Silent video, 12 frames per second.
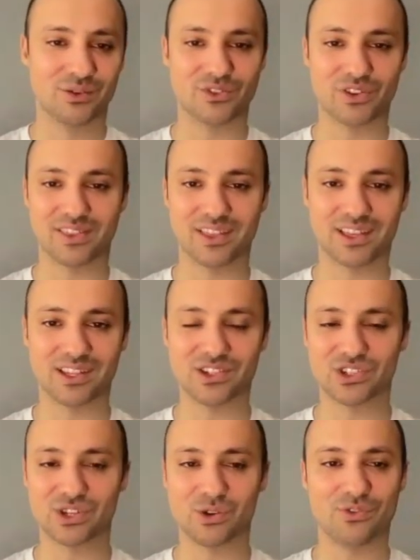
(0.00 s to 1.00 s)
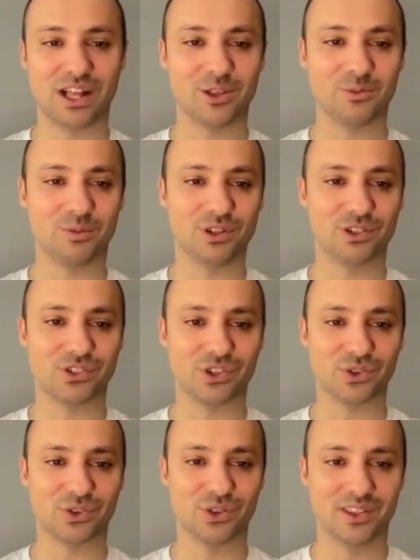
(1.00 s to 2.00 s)
which I think is so valuable.
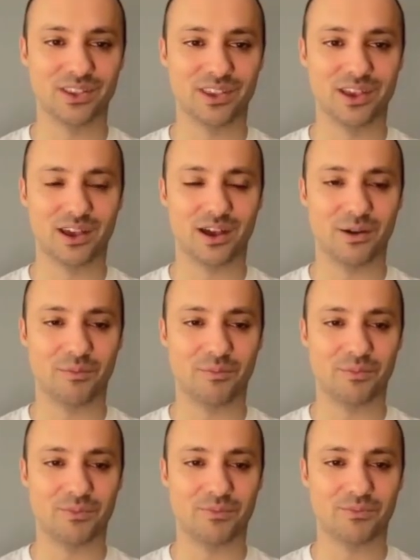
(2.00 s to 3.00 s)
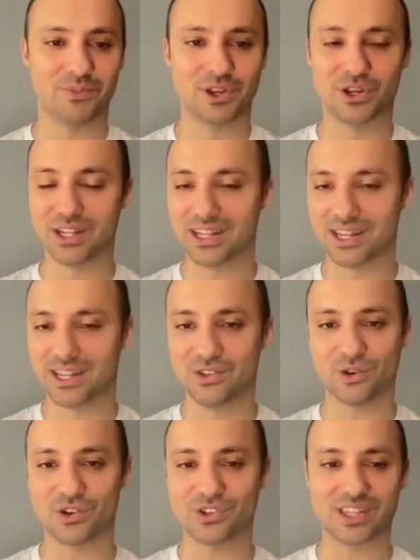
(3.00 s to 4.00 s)
So um, couldn't
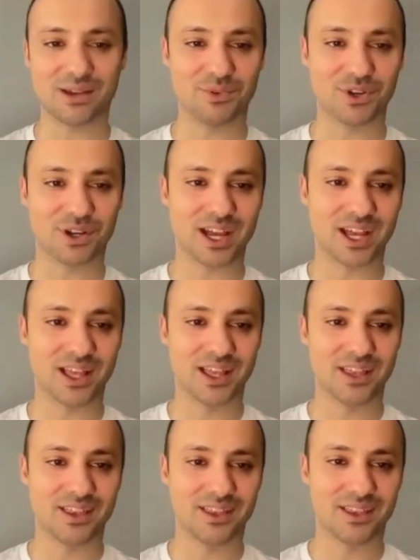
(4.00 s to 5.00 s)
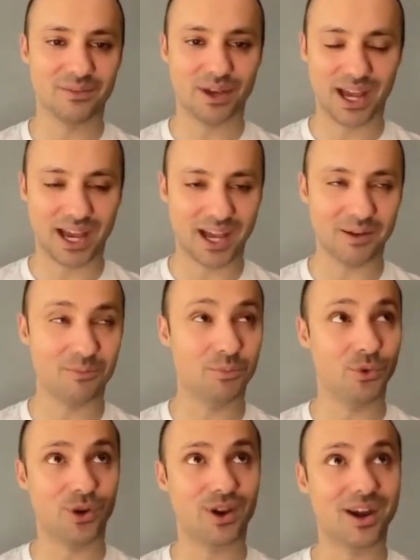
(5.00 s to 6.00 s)
endorse that book
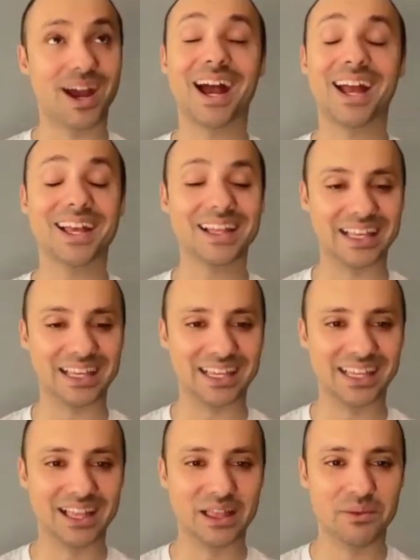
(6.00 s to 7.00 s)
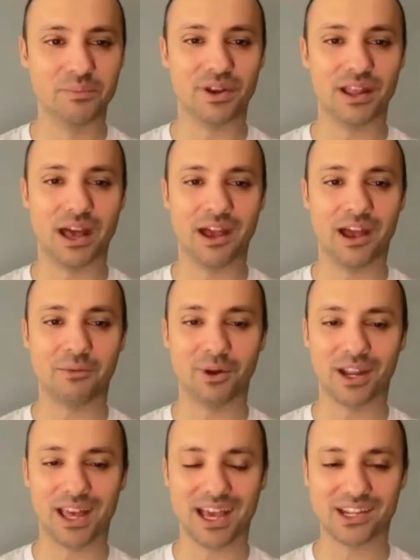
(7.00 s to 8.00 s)
more highly. But I
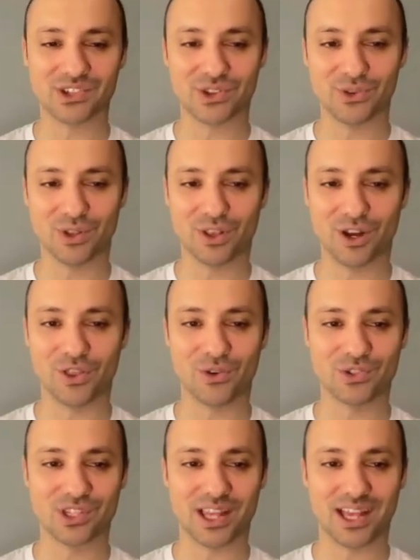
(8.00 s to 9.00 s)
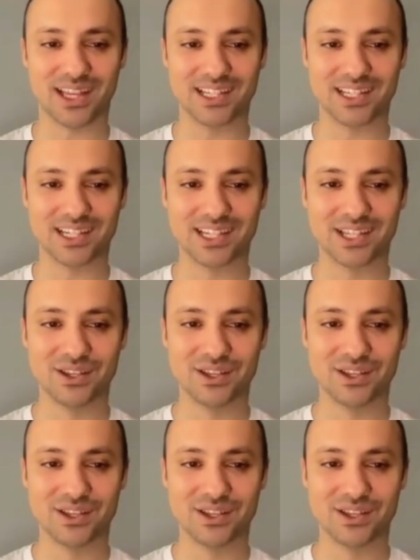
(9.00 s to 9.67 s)
want to ask you along those lines,